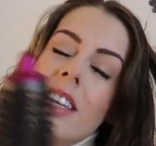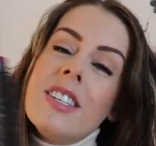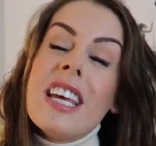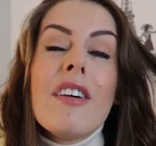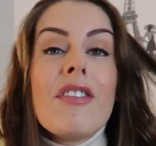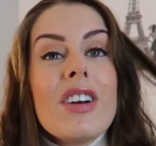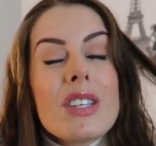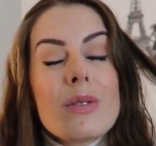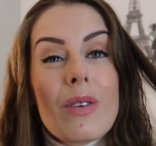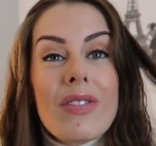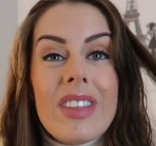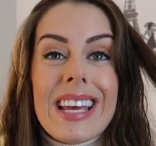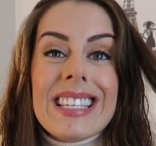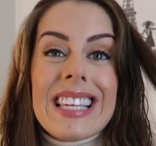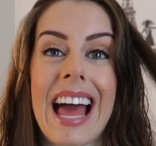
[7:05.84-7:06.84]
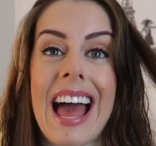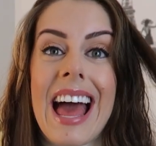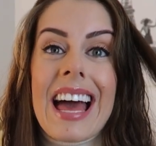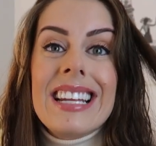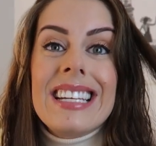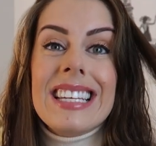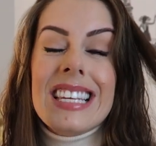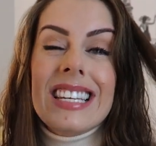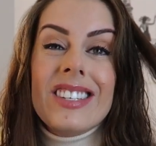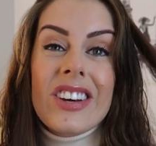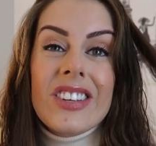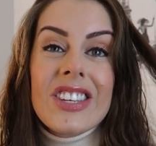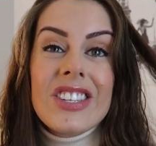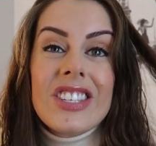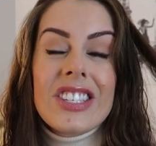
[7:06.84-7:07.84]
The difference with this head is it
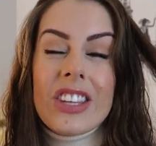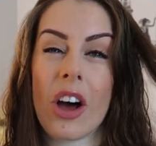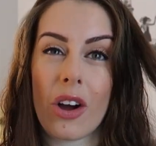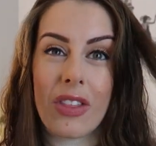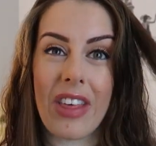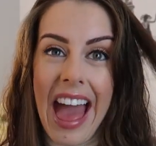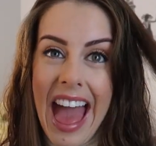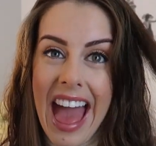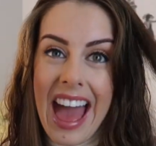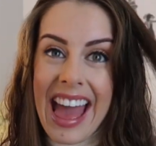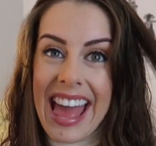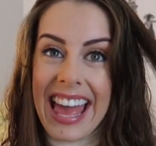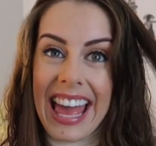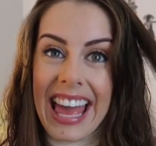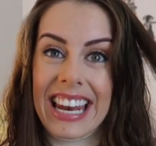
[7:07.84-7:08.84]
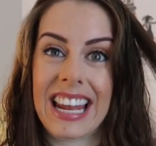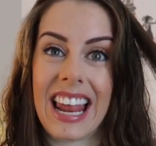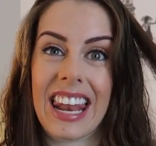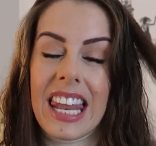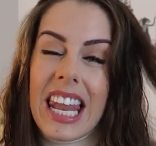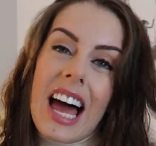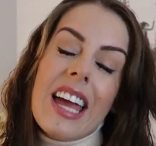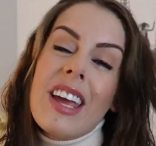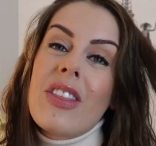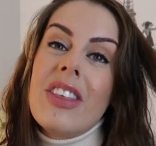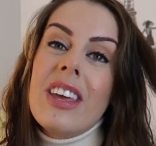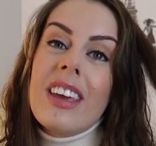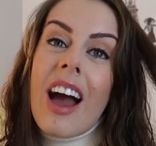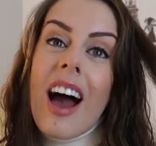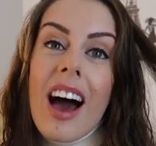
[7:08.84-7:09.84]
doesn't suck the hair in like
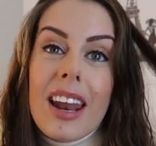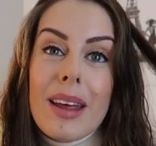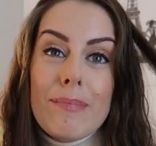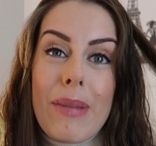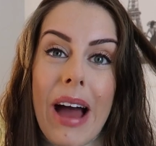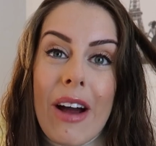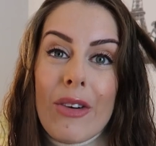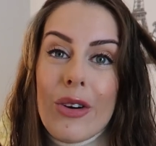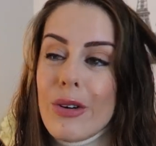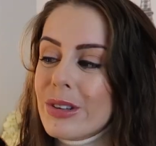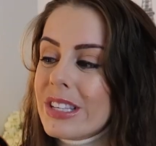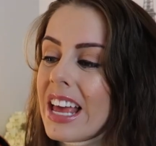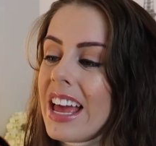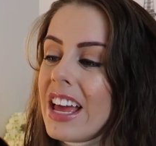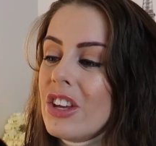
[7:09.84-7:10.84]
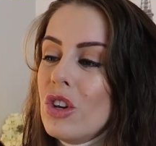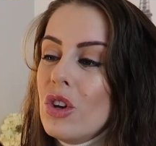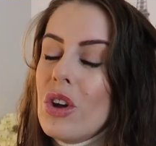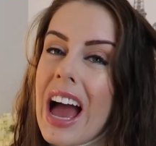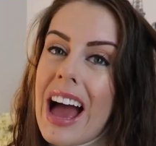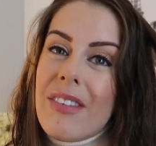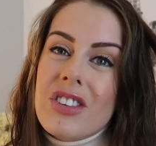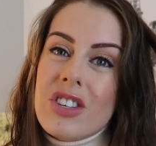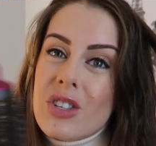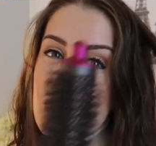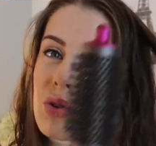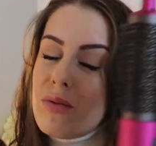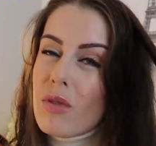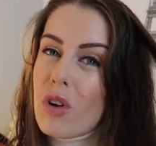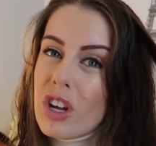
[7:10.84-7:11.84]
the curling barrels. You have to
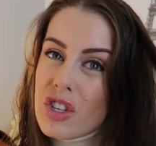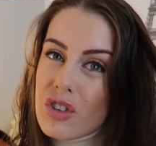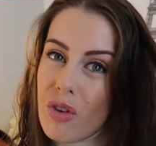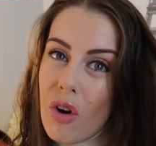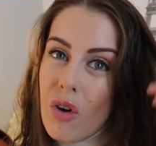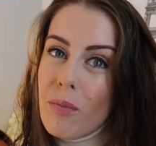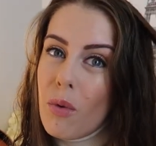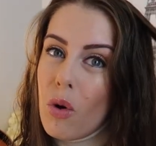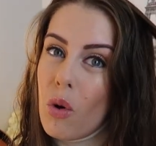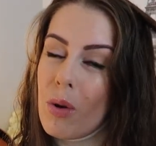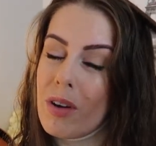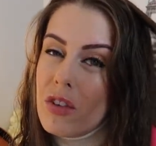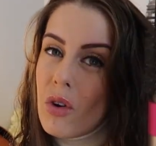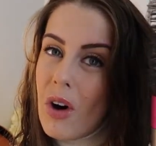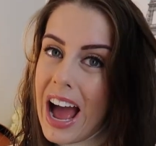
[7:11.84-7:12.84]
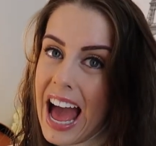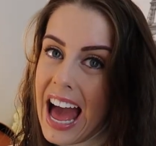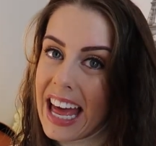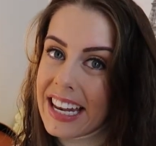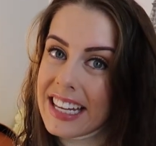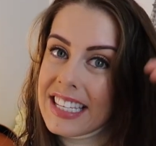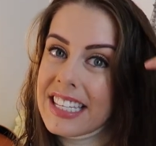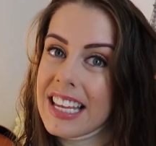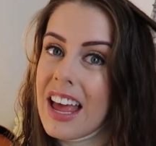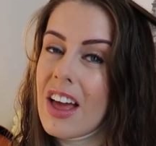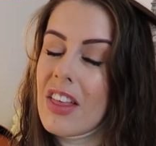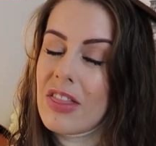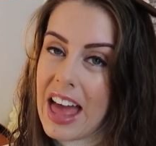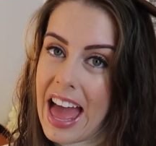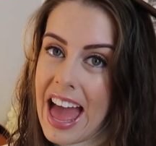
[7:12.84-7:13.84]
sort of control more with your hands
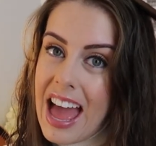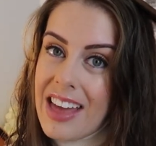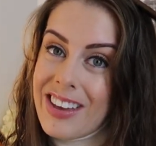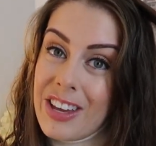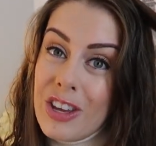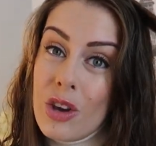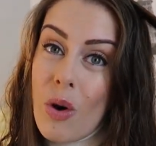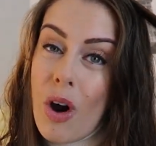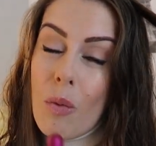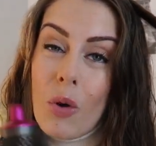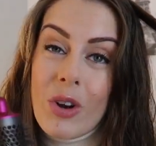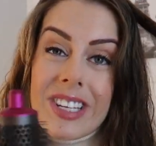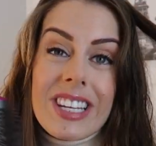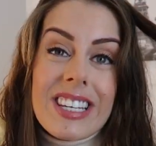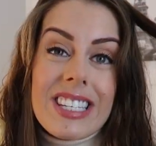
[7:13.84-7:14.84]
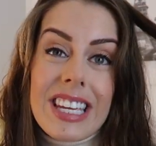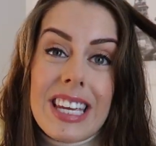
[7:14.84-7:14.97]
the hair that you are wanting to